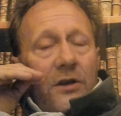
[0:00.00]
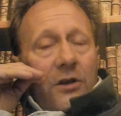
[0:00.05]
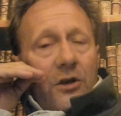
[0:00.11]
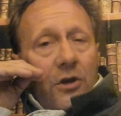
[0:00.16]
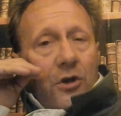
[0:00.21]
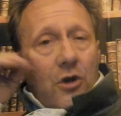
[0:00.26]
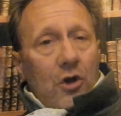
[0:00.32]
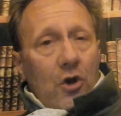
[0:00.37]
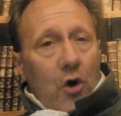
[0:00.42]

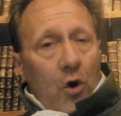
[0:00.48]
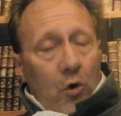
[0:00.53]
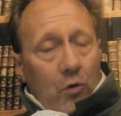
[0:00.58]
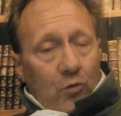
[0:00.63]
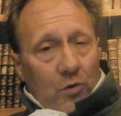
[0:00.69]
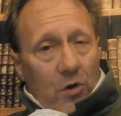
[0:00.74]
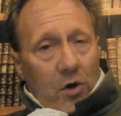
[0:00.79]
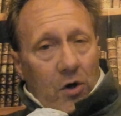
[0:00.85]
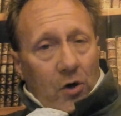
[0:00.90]
no
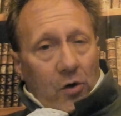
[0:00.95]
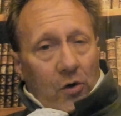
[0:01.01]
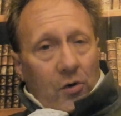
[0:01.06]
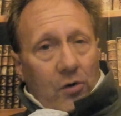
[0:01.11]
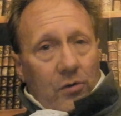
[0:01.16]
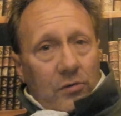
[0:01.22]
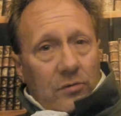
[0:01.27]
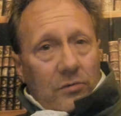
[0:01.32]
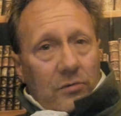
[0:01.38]

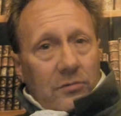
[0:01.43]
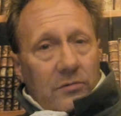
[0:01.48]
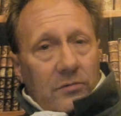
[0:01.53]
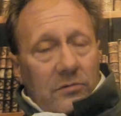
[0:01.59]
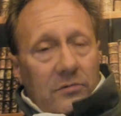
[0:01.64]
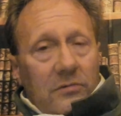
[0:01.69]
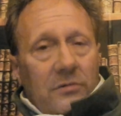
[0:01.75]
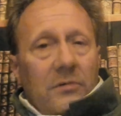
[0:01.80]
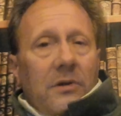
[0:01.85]
role.
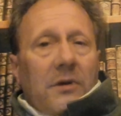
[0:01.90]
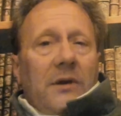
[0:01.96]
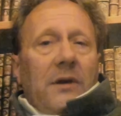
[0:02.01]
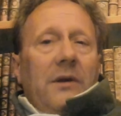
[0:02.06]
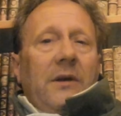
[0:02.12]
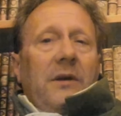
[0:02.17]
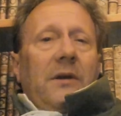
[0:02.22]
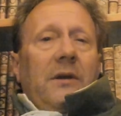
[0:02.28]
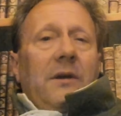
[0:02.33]

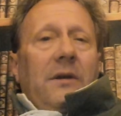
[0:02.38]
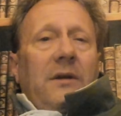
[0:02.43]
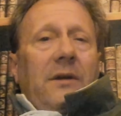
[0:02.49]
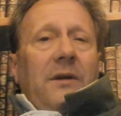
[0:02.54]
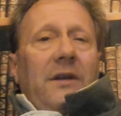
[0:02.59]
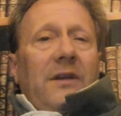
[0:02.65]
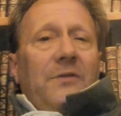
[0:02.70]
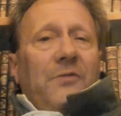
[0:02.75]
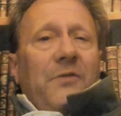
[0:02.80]

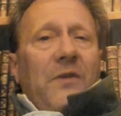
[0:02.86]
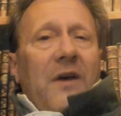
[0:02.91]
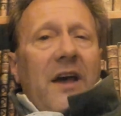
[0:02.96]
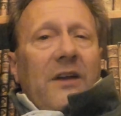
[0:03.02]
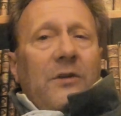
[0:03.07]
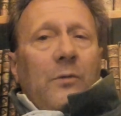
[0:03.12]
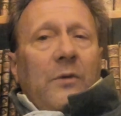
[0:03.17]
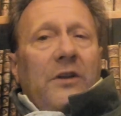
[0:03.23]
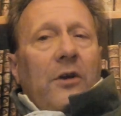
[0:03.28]
In
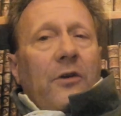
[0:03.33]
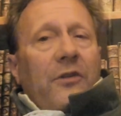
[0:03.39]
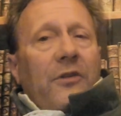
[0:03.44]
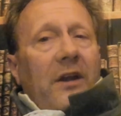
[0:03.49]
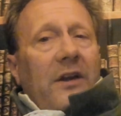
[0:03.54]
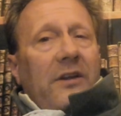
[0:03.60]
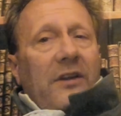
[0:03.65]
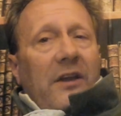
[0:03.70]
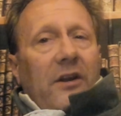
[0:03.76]
fact, we know
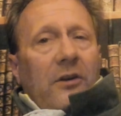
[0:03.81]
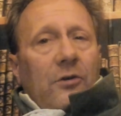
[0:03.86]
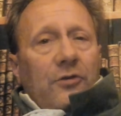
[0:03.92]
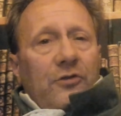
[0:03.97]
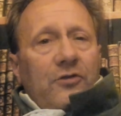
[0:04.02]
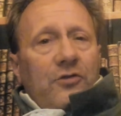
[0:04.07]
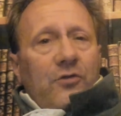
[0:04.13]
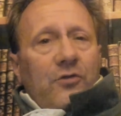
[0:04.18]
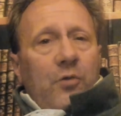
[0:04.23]
that
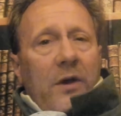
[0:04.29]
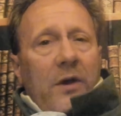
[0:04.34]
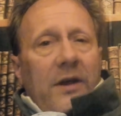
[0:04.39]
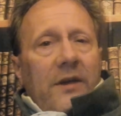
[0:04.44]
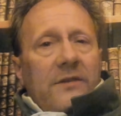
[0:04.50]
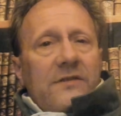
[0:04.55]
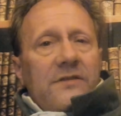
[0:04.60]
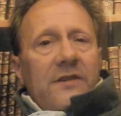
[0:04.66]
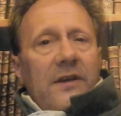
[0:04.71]
identical
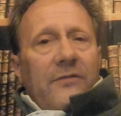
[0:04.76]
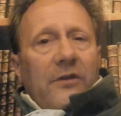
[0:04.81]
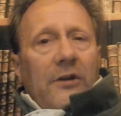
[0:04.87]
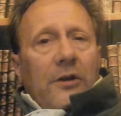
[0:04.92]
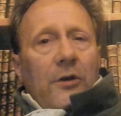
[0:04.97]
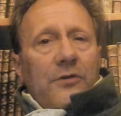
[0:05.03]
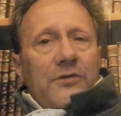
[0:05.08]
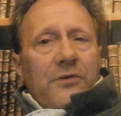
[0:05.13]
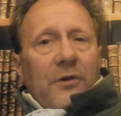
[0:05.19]
twins have
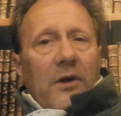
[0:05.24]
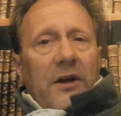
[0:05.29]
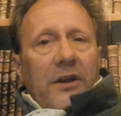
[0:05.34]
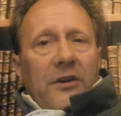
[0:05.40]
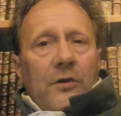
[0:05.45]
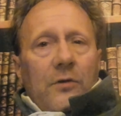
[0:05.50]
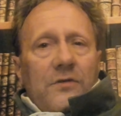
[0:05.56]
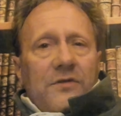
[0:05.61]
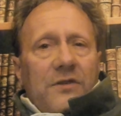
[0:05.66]
closer
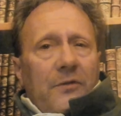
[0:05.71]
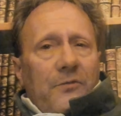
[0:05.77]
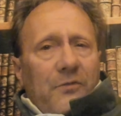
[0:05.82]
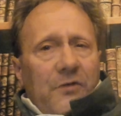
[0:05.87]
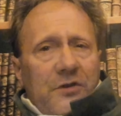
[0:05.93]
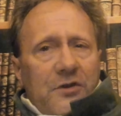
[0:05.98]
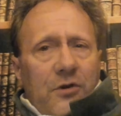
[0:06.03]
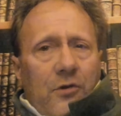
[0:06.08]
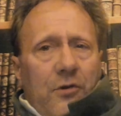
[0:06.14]
IQs than
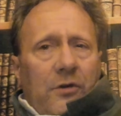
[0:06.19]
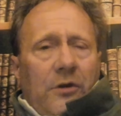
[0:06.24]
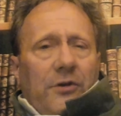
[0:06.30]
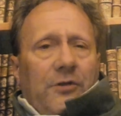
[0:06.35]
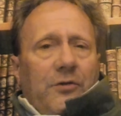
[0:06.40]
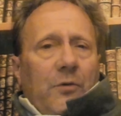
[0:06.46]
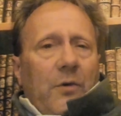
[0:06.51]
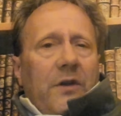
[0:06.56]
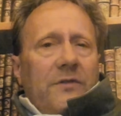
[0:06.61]
fraternal
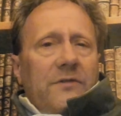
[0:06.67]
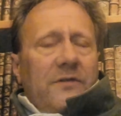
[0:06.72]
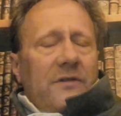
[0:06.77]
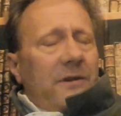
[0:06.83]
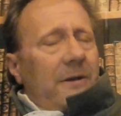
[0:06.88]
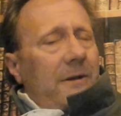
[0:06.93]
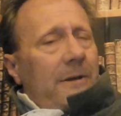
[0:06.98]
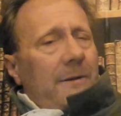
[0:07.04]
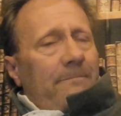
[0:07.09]
twins,
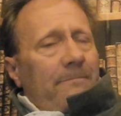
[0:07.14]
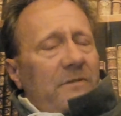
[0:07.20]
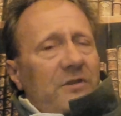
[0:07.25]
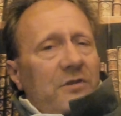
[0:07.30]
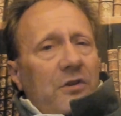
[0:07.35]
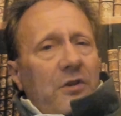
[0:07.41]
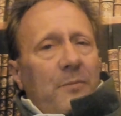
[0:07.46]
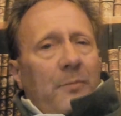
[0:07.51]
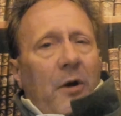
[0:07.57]

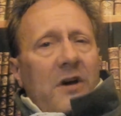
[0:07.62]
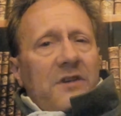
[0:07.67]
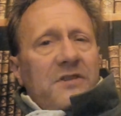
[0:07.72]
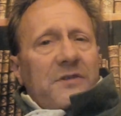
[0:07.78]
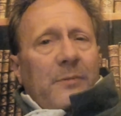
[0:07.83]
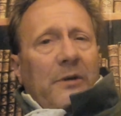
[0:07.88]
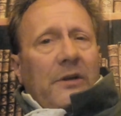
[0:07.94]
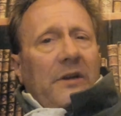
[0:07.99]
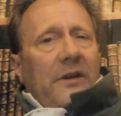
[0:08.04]
so the
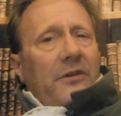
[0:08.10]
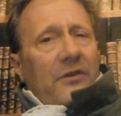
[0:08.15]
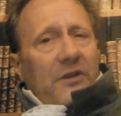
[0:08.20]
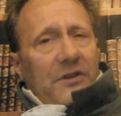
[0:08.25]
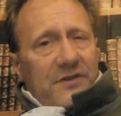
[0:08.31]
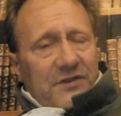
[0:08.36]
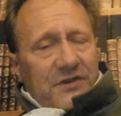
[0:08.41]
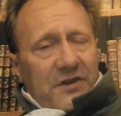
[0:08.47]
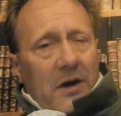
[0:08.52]
possibility
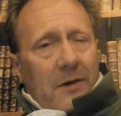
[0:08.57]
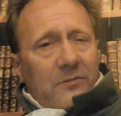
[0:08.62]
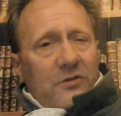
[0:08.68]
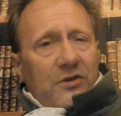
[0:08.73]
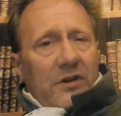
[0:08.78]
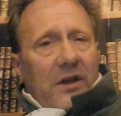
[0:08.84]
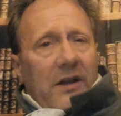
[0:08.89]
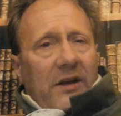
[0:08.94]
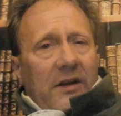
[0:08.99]
that some
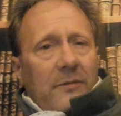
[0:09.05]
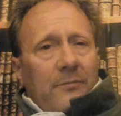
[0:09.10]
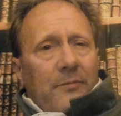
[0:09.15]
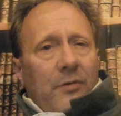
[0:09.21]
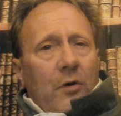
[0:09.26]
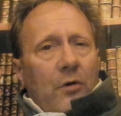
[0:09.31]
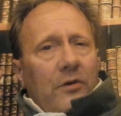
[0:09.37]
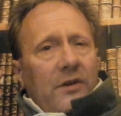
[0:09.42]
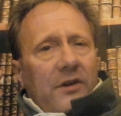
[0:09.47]
genetic
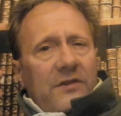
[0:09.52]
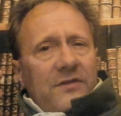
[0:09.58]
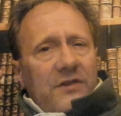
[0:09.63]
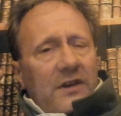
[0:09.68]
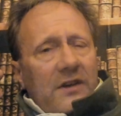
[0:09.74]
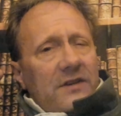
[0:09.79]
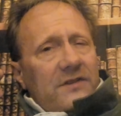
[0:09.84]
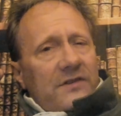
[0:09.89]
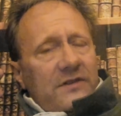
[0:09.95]
component
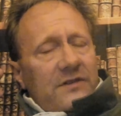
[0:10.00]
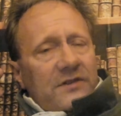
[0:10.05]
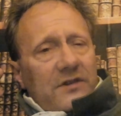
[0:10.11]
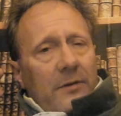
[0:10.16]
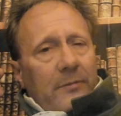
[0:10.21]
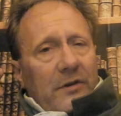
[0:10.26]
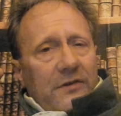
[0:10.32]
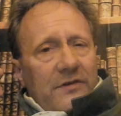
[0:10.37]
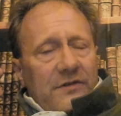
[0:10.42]
exists in
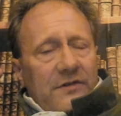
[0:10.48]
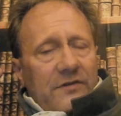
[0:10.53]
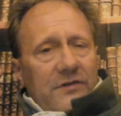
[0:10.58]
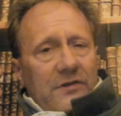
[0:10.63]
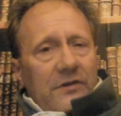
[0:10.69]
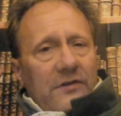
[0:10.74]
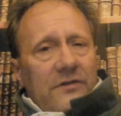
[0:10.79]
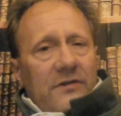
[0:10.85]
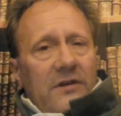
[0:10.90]
some
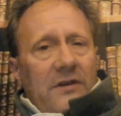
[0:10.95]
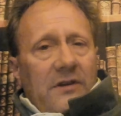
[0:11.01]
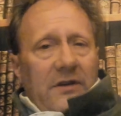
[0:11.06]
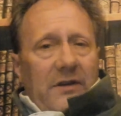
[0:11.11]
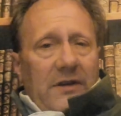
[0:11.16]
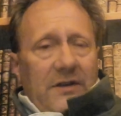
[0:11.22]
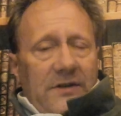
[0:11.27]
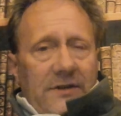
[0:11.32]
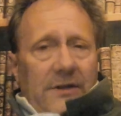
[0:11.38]
instances
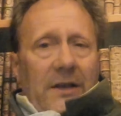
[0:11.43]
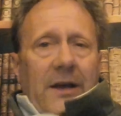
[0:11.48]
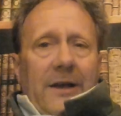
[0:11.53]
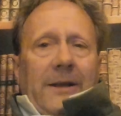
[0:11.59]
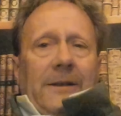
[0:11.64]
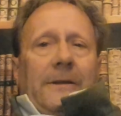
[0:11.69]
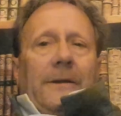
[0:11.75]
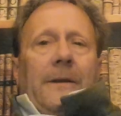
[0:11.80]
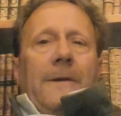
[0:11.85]
is
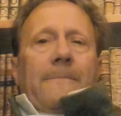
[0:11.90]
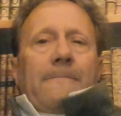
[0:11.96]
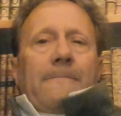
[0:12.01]
likely.